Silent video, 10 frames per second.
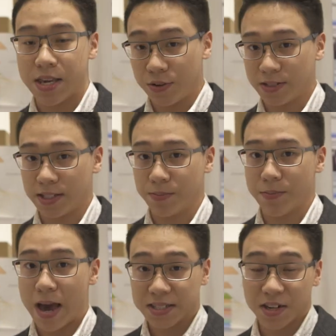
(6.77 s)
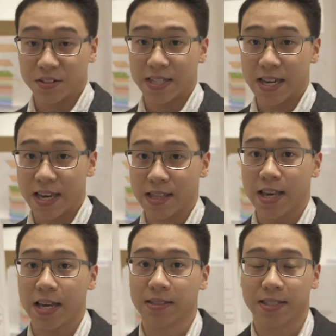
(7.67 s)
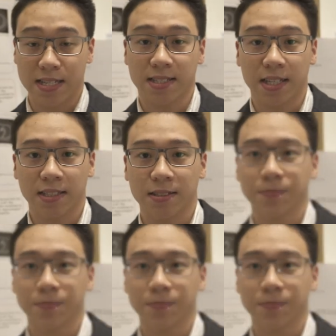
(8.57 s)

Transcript: Using mass RC and, and DenseNet.